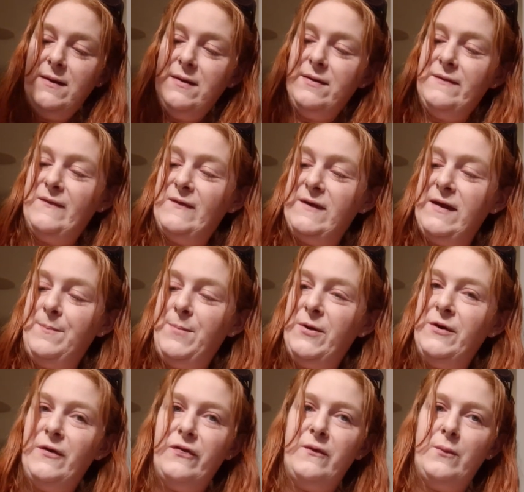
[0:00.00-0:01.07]
and skip
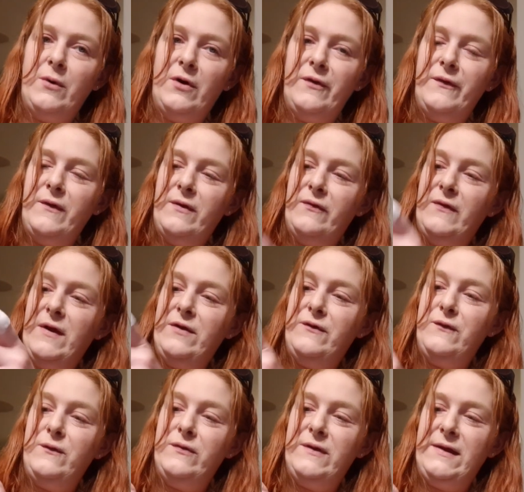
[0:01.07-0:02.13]
another one, then
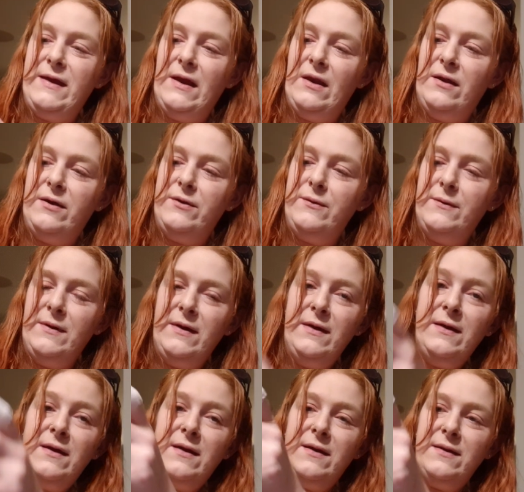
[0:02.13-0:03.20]
do the yellow
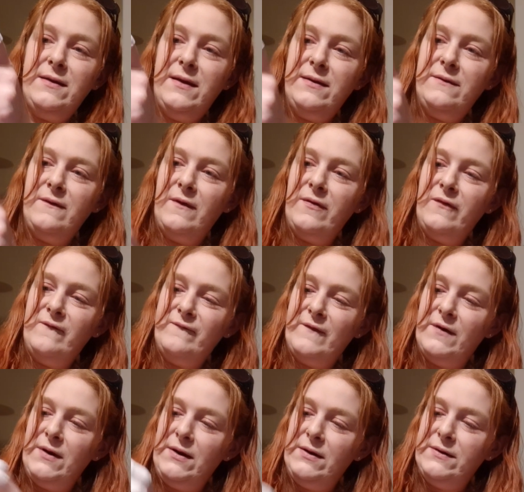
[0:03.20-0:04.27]
and then the
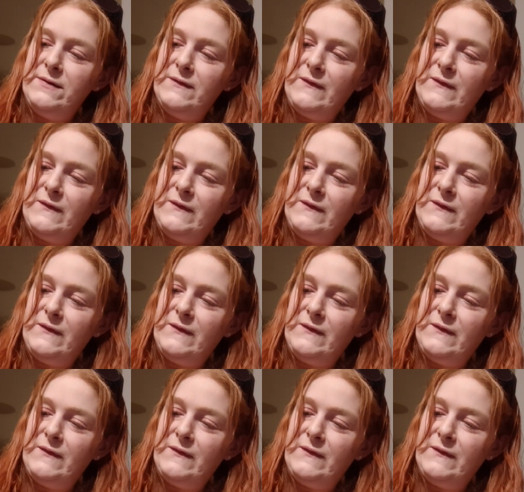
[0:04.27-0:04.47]
violet.